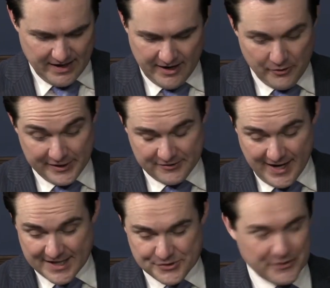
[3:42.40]
who had
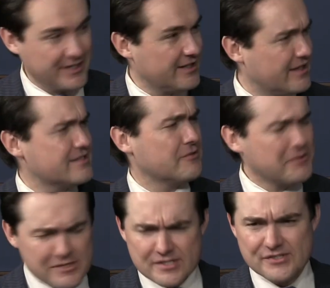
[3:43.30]
graduated. They said, "We were
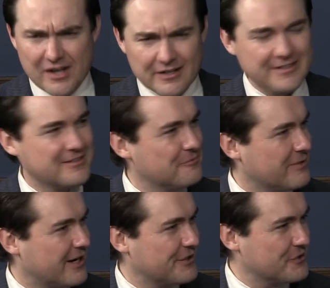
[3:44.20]
just talking
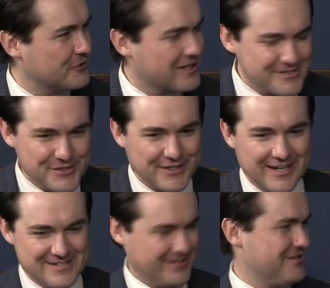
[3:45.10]
about you yesterday." I
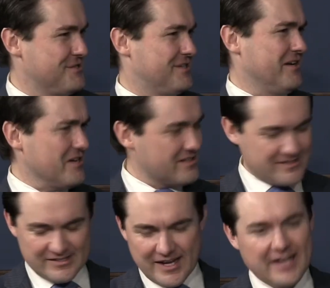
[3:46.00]
said, "Are you serious?" I
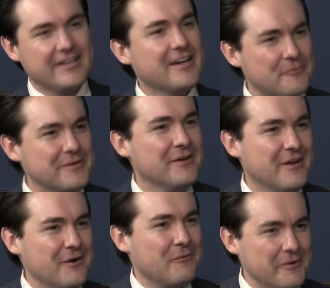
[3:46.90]
said, "Yeah, yeah. We
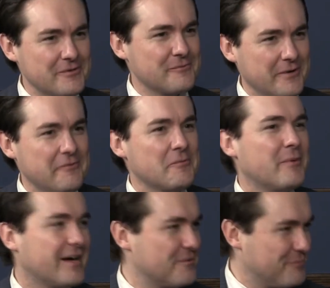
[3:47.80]
we were we were
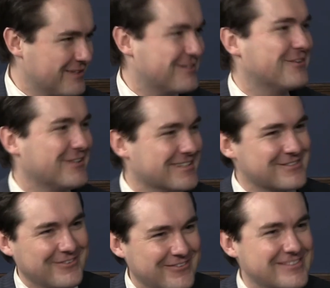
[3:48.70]
buying Bitcoin, so
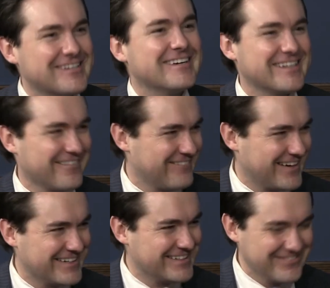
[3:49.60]
we were talking
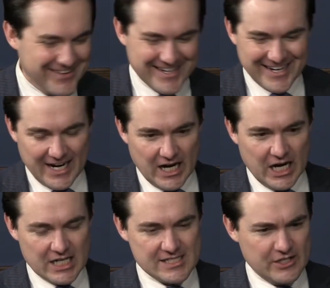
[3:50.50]
about you." Mm-hmm.
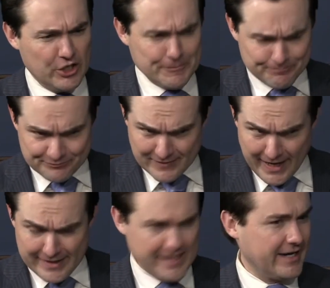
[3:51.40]
uh, so
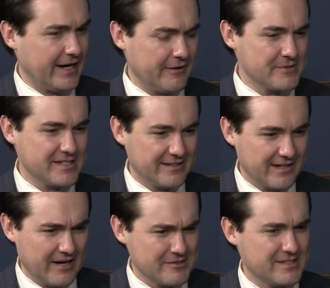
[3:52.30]
and then I was in
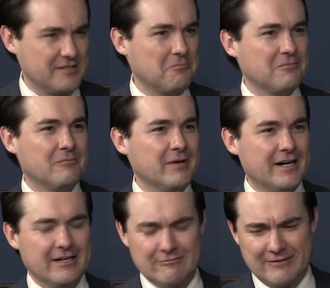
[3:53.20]
I was in a,
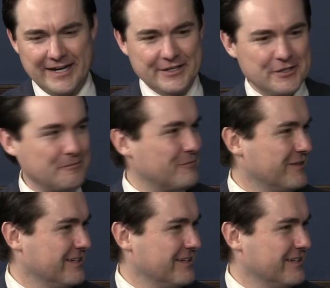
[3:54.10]
a random